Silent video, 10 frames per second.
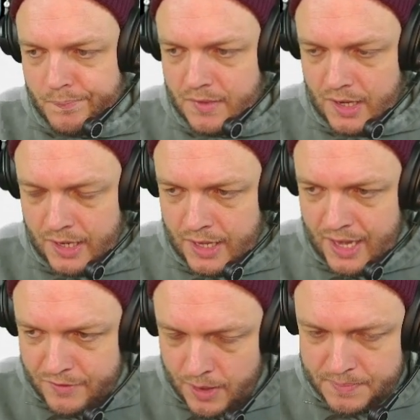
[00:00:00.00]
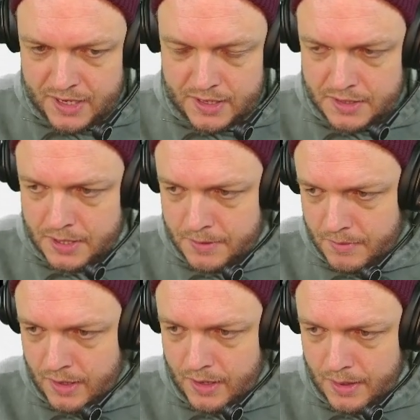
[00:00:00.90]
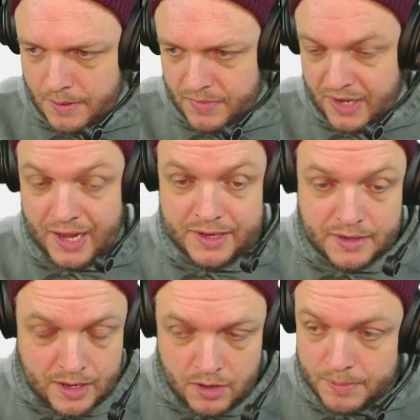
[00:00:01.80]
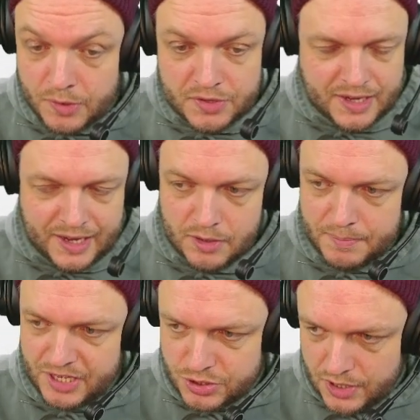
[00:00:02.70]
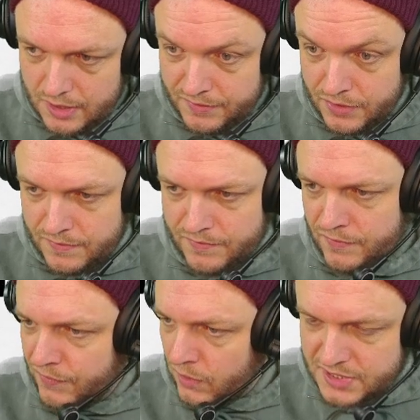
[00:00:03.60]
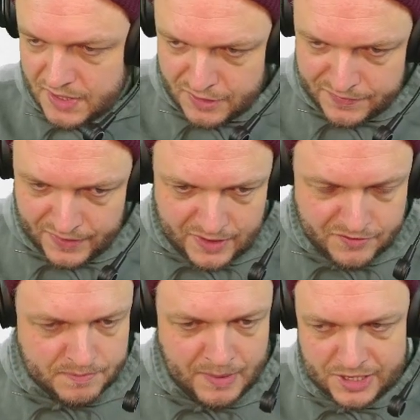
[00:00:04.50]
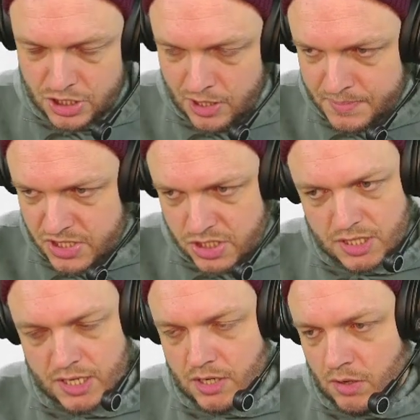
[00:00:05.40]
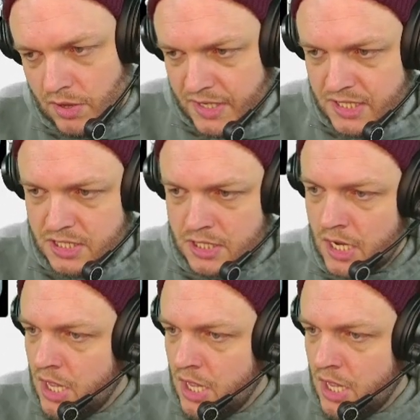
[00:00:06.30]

I have updated the guide, uploaded the guide on Patreon for the full 75 matchups and all these